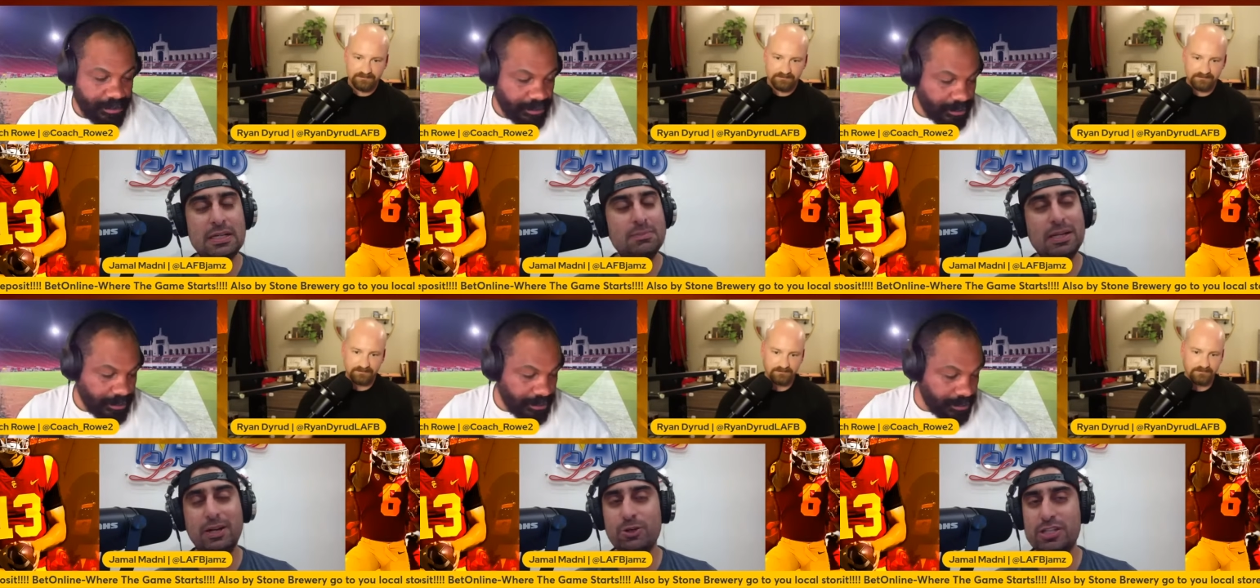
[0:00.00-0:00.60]

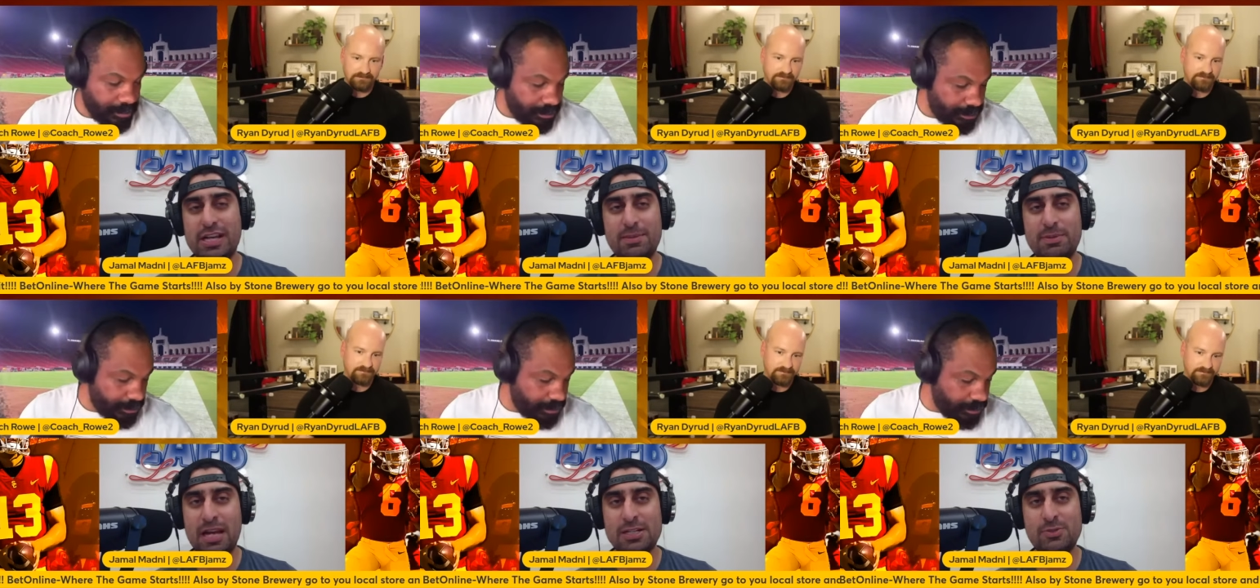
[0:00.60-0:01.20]
Speaker 1: But coach, I got to
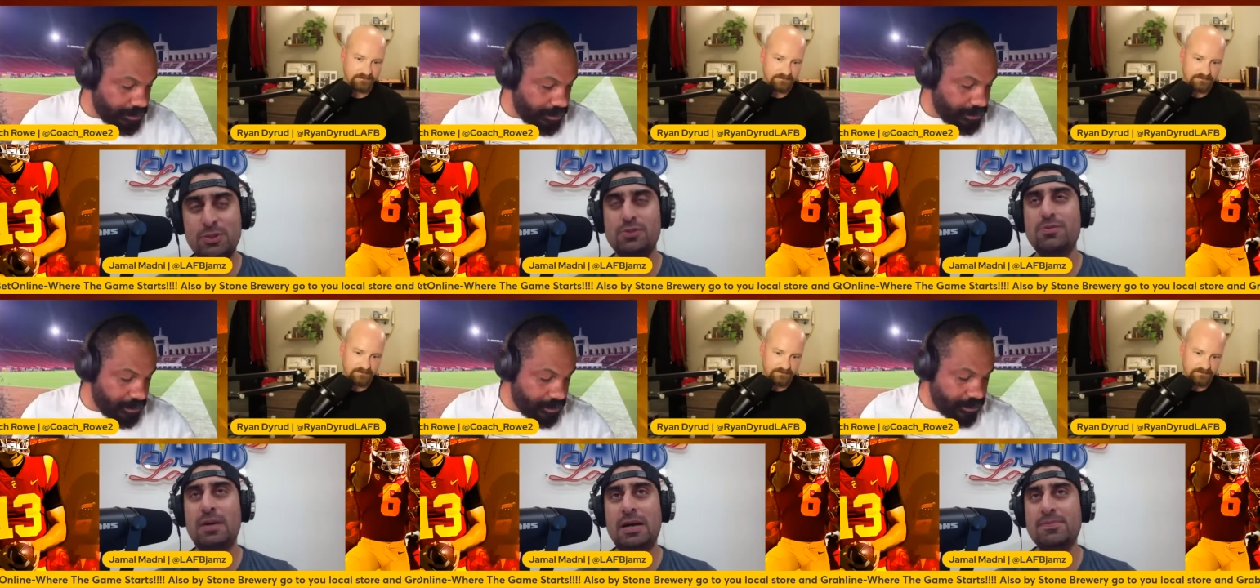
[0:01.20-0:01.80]
be honest with
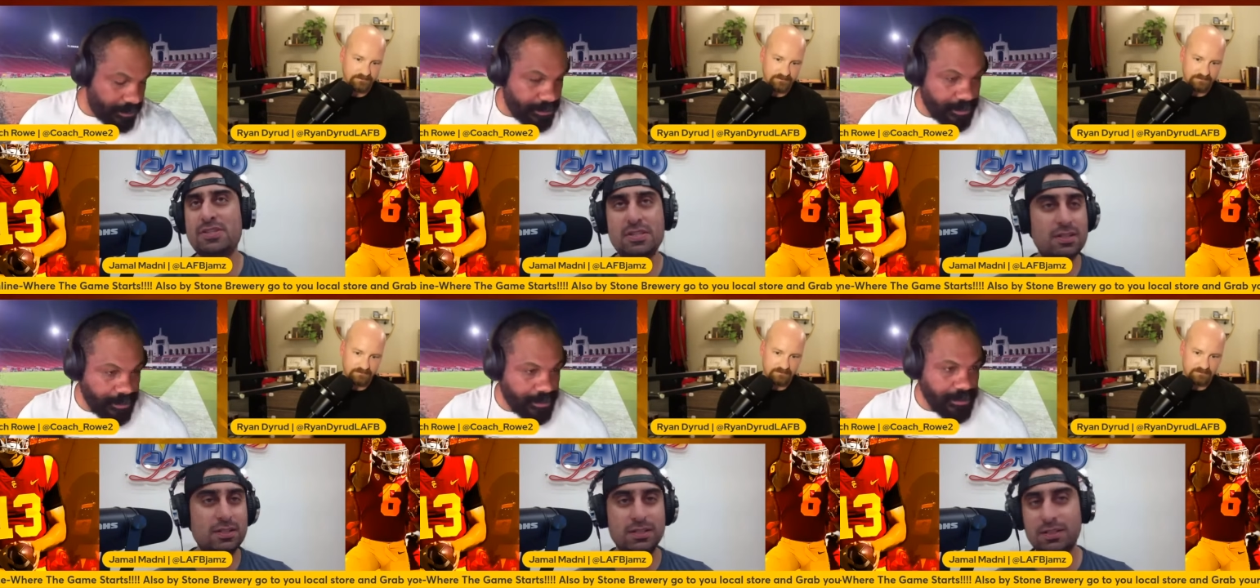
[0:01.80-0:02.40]
you, I'm
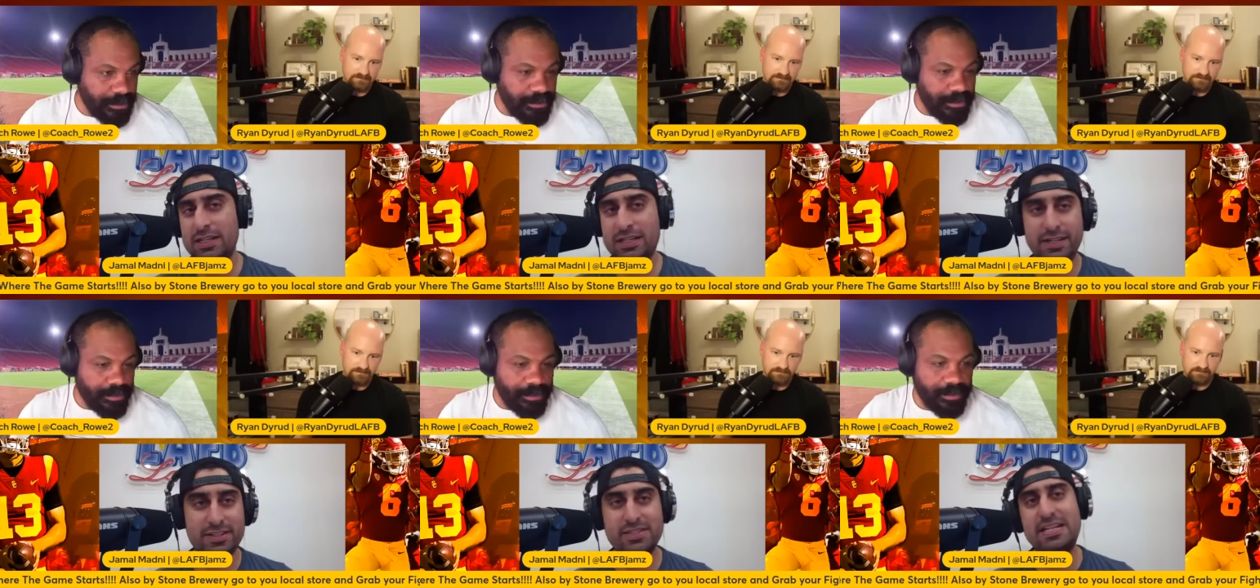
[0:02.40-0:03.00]
still
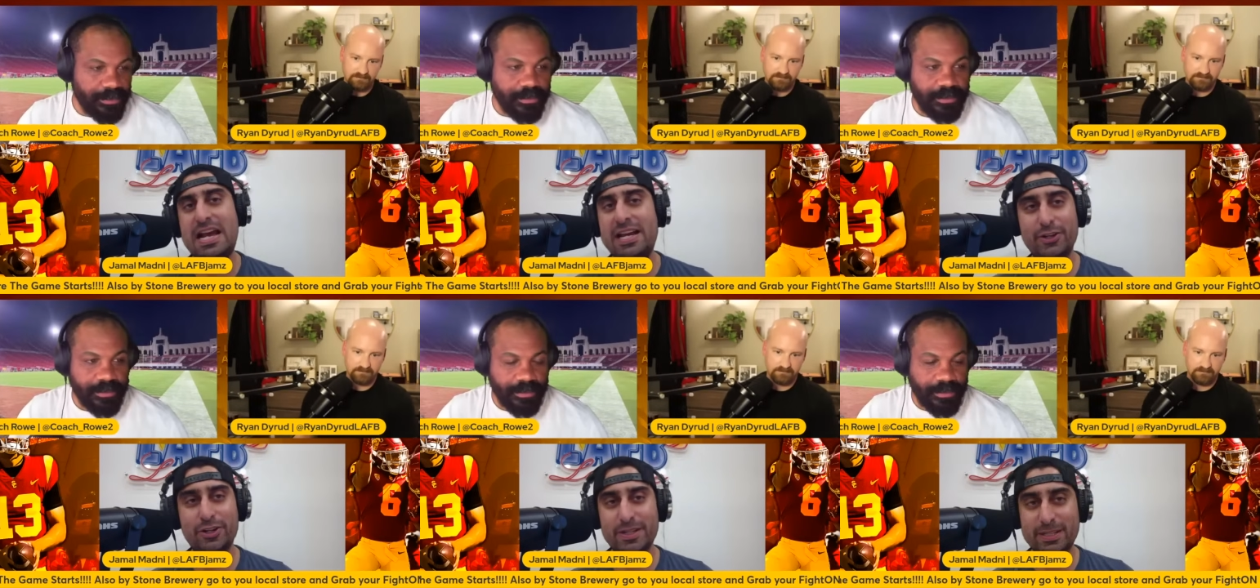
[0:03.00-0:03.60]
like
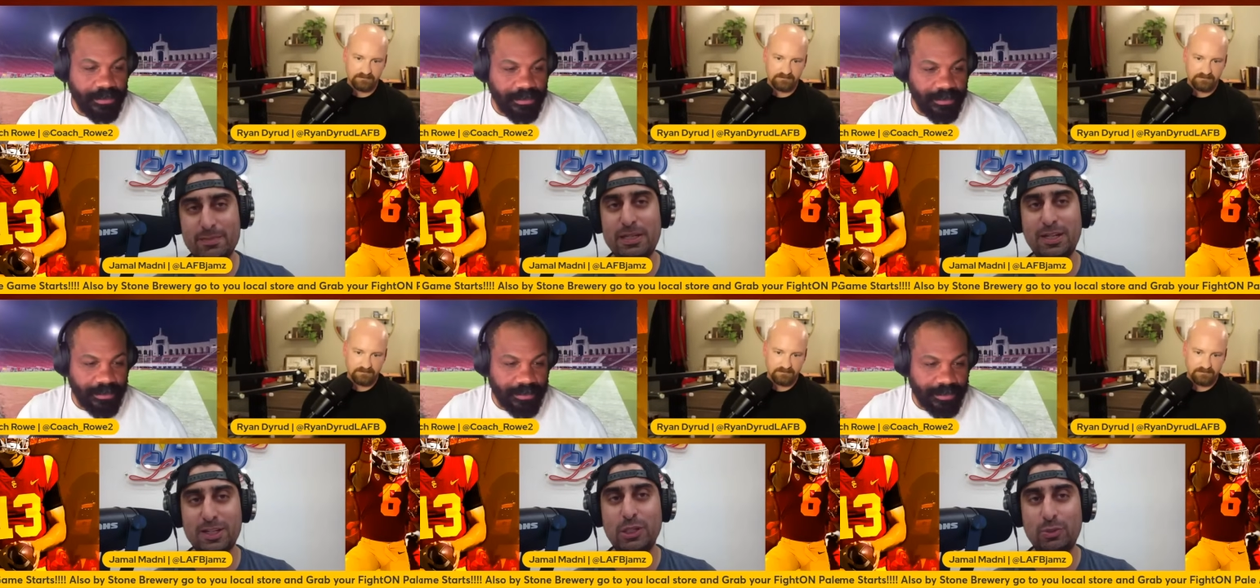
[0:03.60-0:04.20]
staggered in the
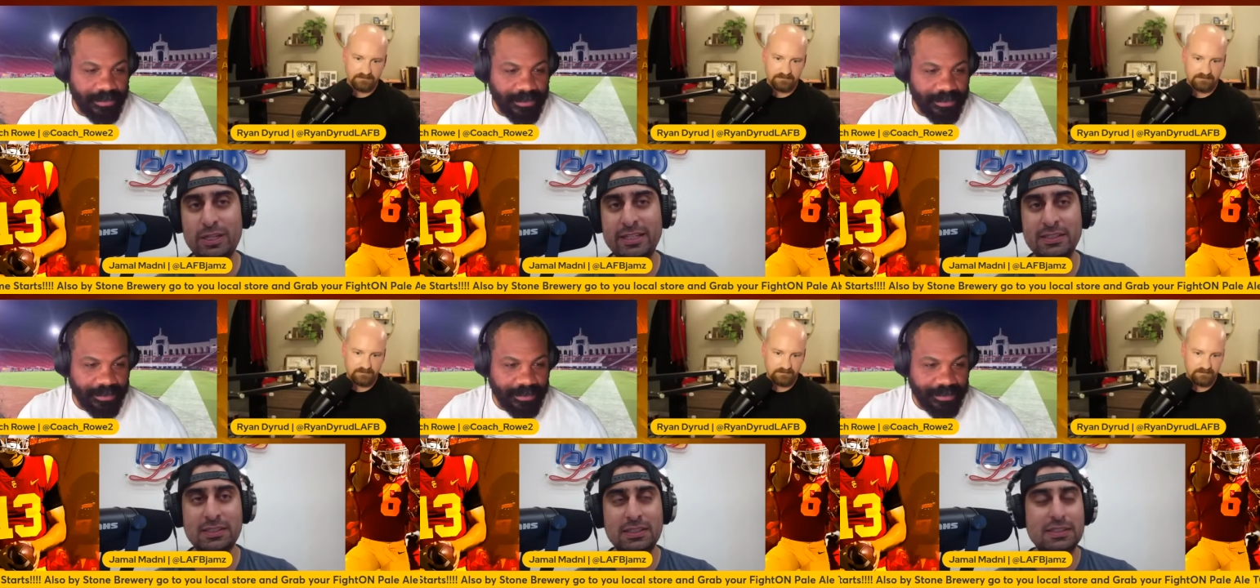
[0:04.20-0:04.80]
middle of the ring